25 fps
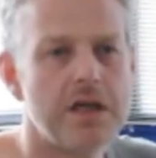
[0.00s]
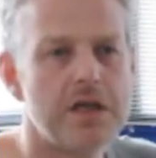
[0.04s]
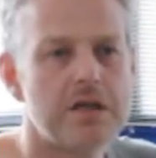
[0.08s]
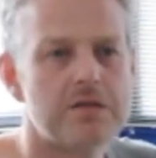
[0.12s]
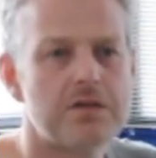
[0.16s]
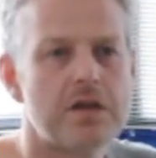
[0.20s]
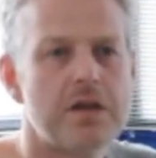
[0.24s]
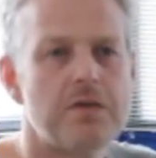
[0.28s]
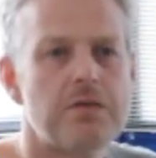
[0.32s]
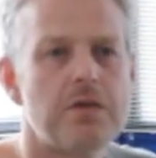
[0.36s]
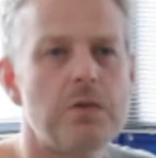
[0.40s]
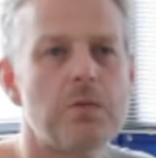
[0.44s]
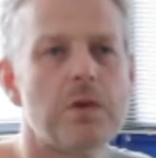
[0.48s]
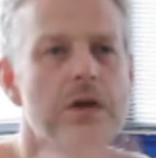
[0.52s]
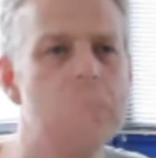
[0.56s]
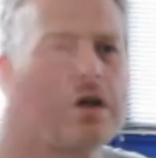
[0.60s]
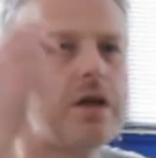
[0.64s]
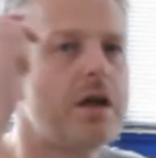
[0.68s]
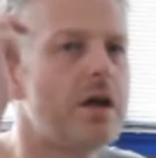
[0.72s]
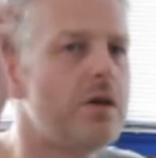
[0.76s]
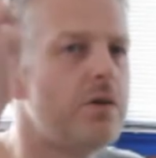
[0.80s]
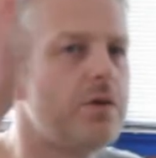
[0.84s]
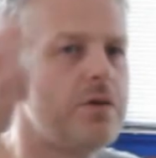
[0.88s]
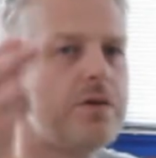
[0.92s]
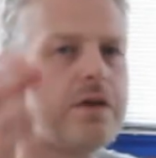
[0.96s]
So if you want to
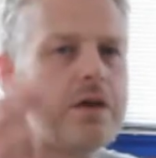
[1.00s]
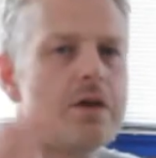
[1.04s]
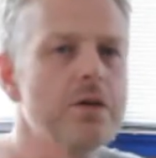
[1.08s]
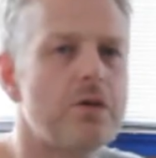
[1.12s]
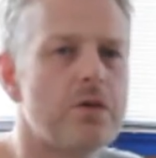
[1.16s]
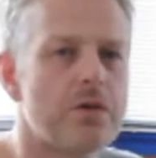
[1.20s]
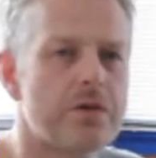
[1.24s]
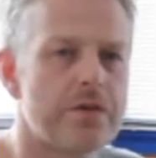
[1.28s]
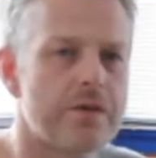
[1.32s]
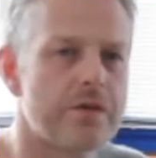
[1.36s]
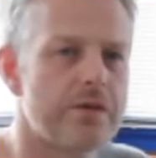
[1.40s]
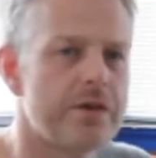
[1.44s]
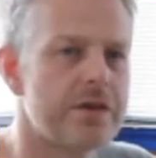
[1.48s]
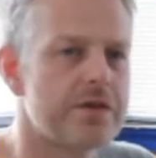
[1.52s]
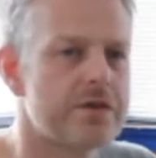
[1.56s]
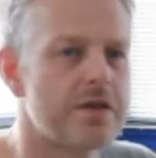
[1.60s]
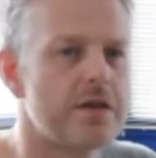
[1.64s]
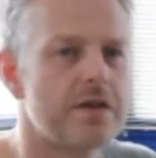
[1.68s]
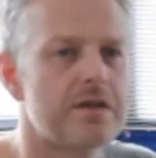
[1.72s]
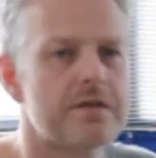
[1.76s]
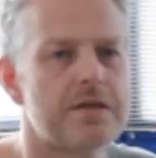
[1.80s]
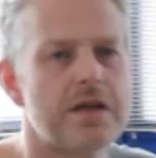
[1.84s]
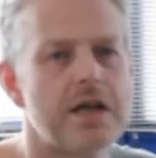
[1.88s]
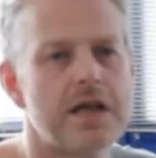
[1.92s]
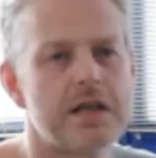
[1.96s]
know who the author is and
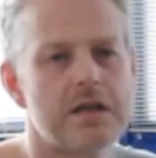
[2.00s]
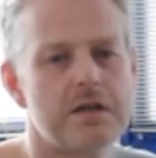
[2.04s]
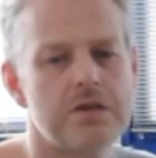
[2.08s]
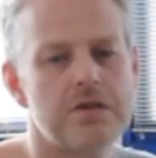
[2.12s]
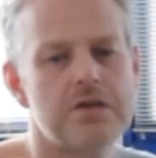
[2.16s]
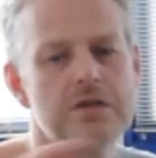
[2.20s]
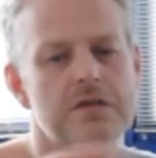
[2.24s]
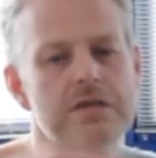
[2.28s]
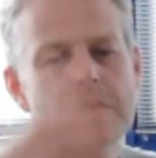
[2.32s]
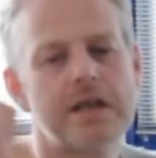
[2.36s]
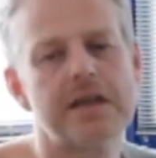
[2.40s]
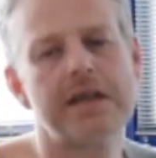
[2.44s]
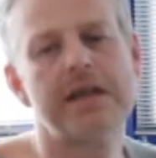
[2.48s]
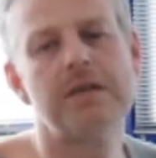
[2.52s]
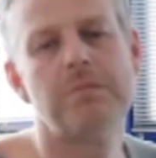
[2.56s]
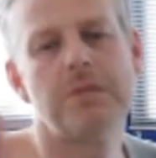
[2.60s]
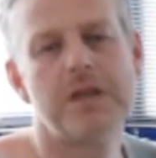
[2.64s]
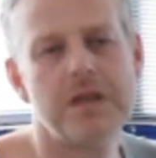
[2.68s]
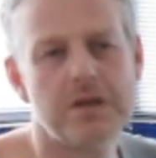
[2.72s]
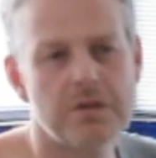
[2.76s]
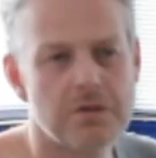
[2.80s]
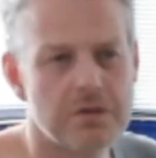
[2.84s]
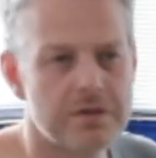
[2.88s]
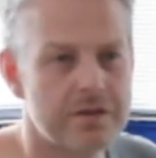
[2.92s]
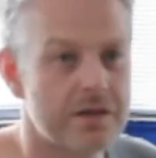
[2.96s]
the title, you just say, give
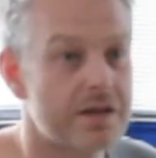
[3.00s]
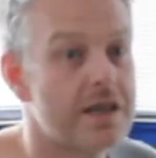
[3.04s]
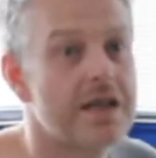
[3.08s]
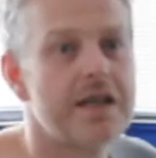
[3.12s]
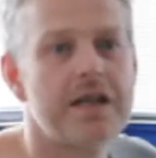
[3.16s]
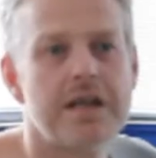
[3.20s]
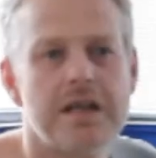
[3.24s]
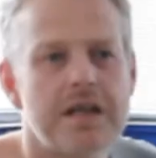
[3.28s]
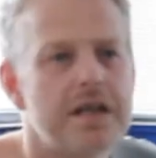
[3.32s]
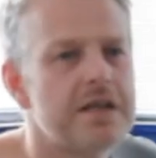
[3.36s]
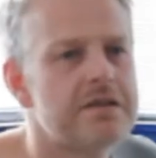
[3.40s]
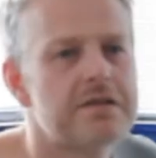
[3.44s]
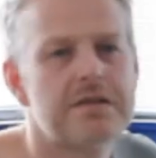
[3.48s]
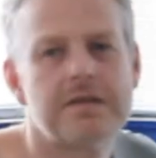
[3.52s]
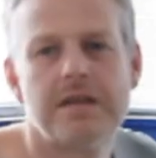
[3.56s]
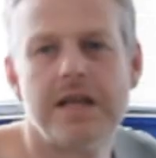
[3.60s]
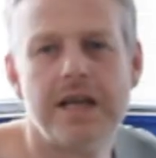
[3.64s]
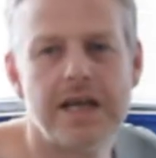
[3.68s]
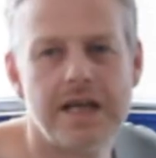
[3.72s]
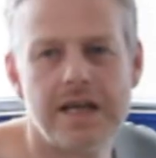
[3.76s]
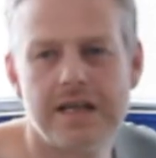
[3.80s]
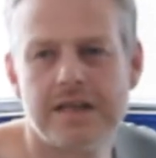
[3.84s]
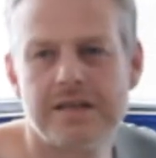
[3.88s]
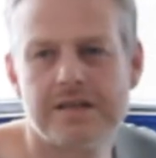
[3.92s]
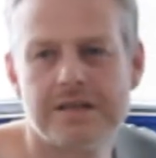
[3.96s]
me the author, and it's
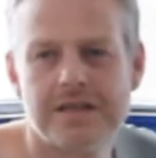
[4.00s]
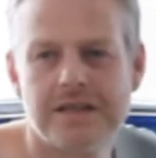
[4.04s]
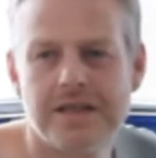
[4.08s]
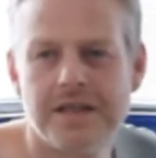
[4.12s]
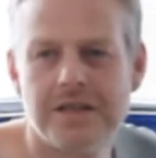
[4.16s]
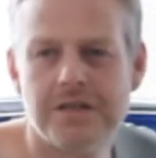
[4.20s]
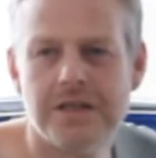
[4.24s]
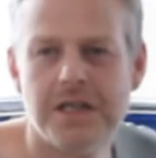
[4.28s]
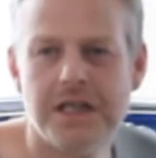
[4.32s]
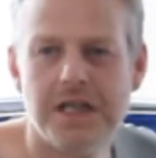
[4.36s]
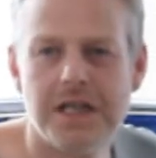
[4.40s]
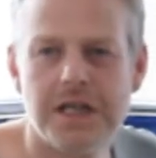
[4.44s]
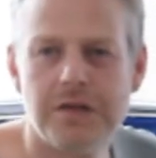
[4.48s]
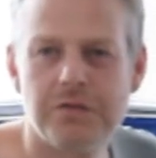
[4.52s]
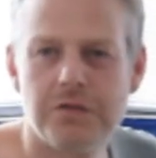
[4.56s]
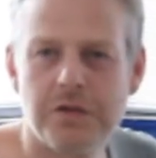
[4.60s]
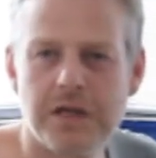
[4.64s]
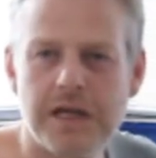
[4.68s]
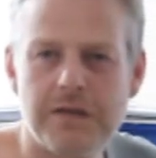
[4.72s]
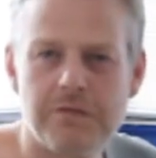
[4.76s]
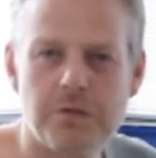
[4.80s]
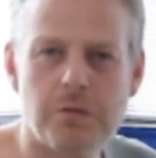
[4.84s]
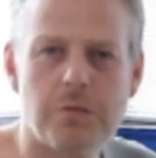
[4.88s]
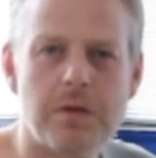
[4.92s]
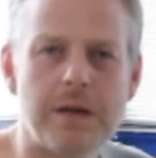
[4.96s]
there. You know? If you
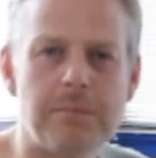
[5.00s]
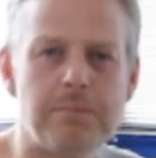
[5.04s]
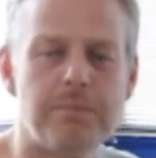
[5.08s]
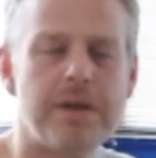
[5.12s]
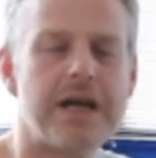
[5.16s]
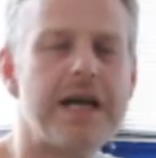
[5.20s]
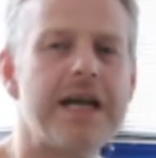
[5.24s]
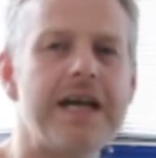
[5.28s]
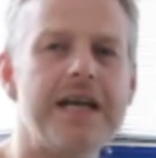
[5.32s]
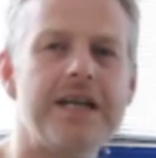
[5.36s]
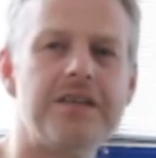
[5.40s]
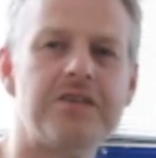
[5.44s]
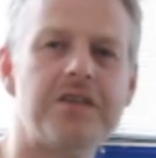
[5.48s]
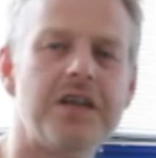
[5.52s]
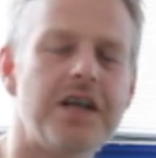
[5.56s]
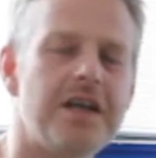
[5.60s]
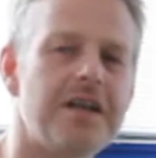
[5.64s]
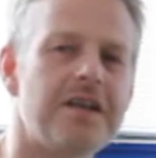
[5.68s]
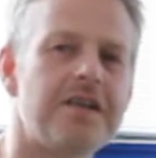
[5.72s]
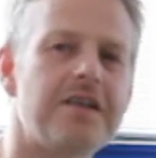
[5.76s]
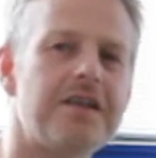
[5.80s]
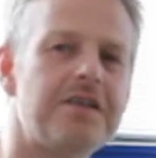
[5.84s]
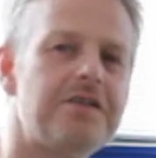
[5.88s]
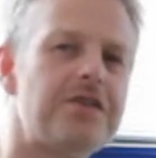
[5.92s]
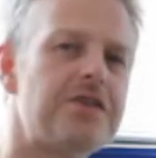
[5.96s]
have a web page,
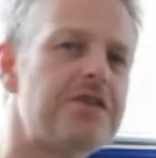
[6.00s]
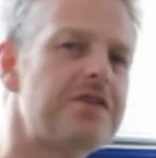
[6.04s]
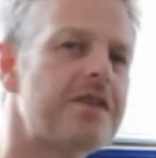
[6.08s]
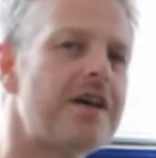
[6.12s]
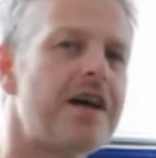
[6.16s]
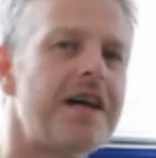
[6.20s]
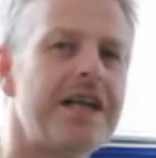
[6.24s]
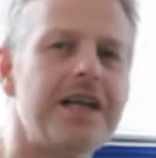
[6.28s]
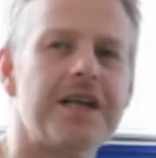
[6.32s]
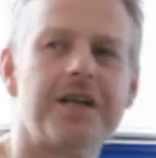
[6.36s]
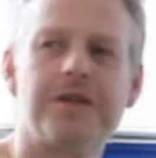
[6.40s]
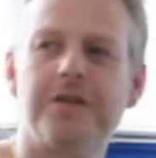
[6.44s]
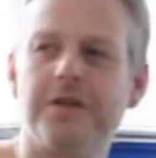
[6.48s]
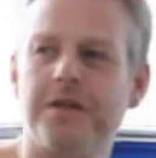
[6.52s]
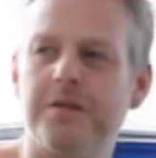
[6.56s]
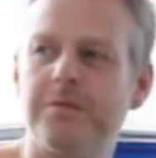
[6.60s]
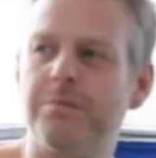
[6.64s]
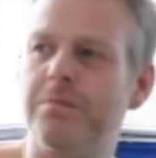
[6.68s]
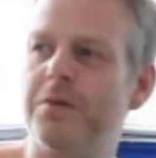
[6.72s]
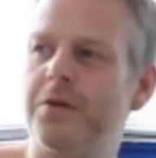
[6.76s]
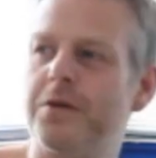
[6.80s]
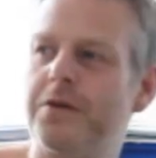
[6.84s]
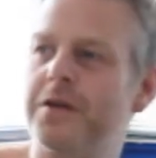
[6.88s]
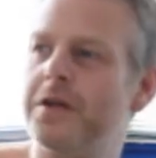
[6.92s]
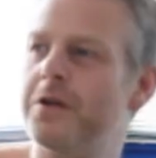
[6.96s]
the designer could have
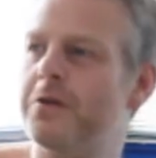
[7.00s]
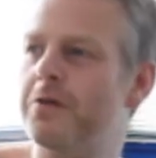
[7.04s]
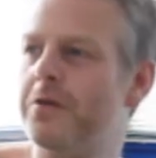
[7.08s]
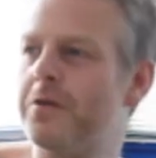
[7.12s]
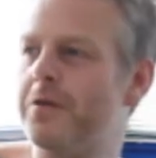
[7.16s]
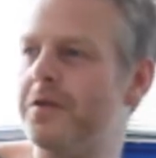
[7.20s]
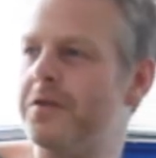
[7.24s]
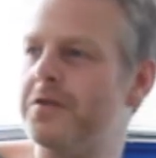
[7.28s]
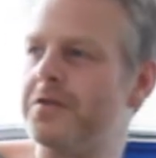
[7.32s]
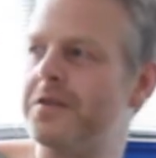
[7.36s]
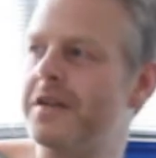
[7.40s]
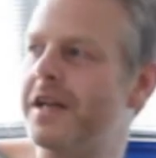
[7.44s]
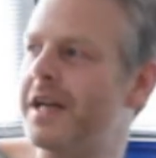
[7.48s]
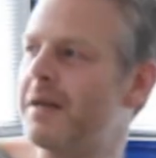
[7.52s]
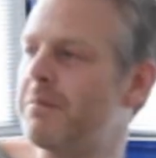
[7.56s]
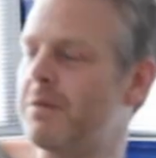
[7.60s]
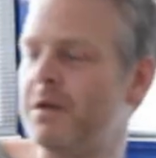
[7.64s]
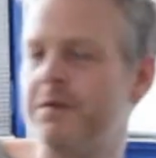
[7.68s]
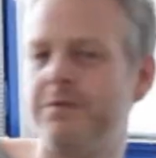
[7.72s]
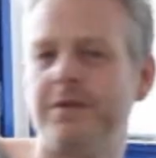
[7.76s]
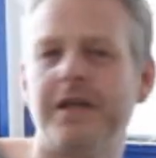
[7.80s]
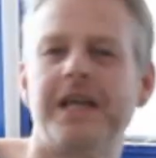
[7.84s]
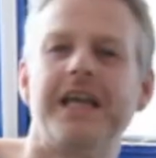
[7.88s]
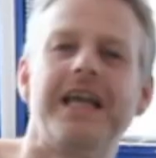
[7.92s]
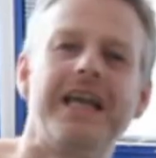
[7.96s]
put the author's name
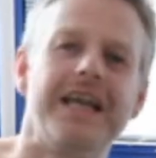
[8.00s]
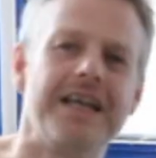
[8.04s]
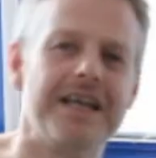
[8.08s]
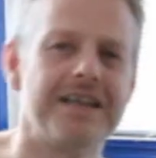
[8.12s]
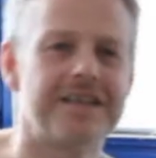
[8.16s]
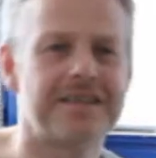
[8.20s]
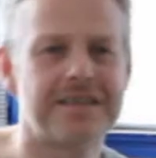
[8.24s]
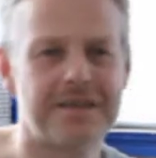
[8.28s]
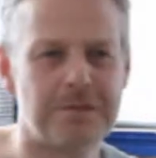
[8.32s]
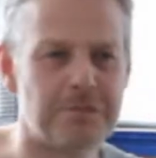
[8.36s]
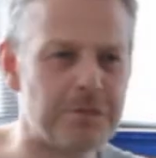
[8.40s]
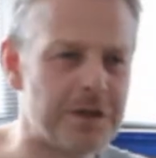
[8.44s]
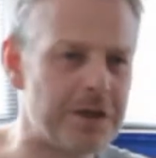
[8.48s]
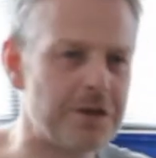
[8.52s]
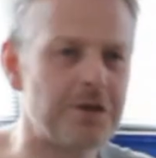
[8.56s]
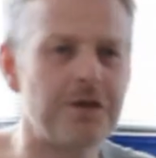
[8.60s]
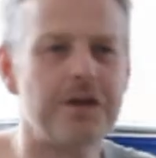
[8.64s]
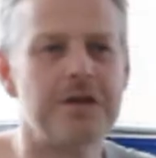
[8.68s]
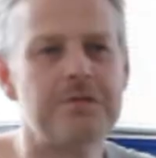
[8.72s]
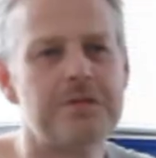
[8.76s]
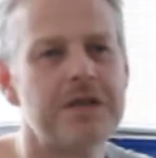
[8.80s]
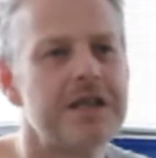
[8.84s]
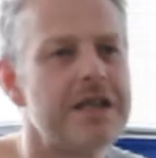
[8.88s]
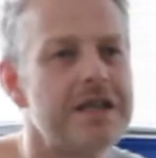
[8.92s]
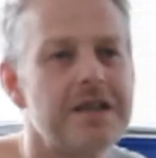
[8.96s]
over here somewhere, or
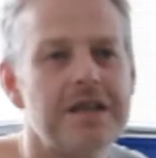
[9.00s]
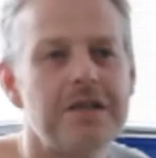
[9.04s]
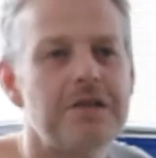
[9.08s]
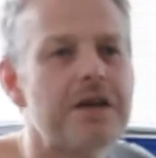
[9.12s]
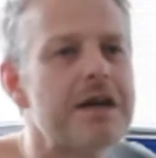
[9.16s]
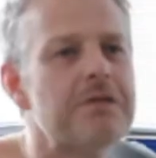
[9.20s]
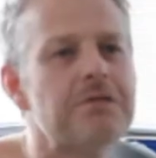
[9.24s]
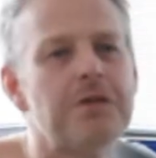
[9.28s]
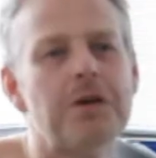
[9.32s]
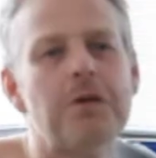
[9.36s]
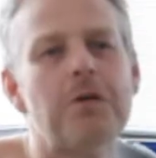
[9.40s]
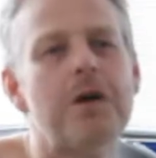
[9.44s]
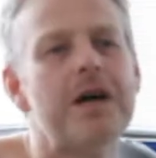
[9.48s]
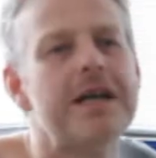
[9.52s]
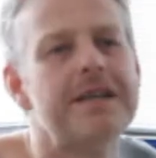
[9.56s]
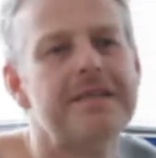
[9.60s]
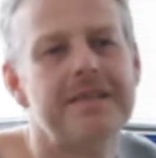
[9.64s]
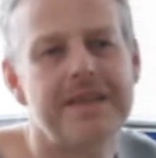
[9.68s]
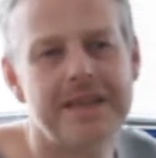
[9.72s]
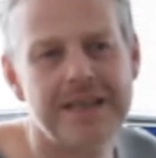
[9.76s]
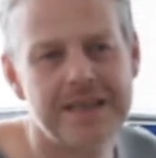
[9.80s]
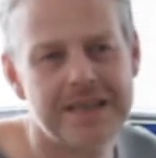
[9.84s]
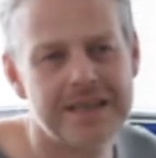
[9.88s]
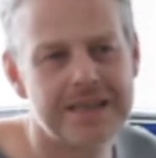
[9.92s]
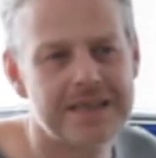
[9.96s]
over here. You have no
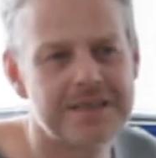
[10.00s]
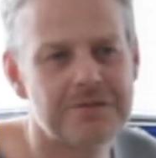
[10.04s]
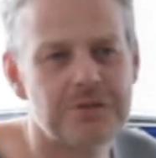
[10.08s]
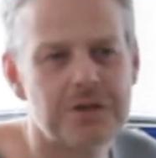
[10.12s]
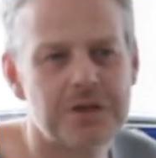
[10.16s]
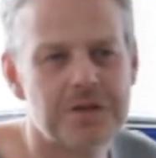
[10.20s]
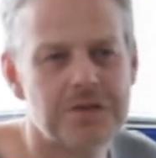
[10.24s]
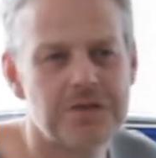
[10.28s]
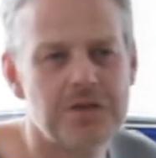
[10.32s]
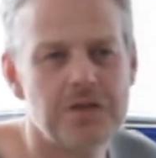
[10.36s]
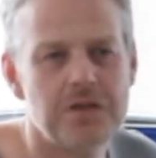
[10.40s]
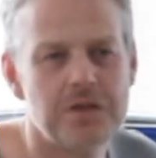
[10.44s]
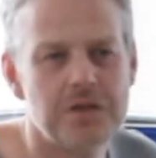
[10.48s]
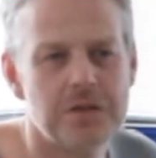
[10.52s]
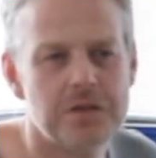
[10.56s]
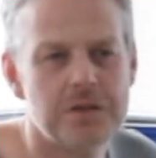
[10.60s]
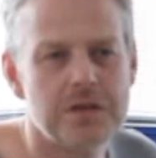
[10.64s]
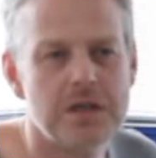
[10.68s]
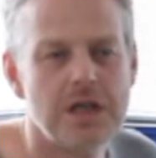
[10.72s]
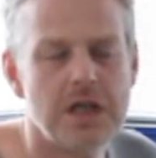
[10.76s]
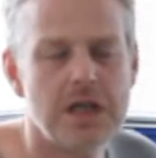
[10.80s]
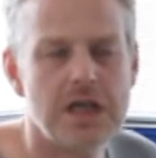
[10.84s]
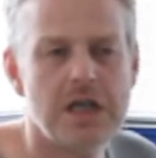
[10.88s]
idea what to do.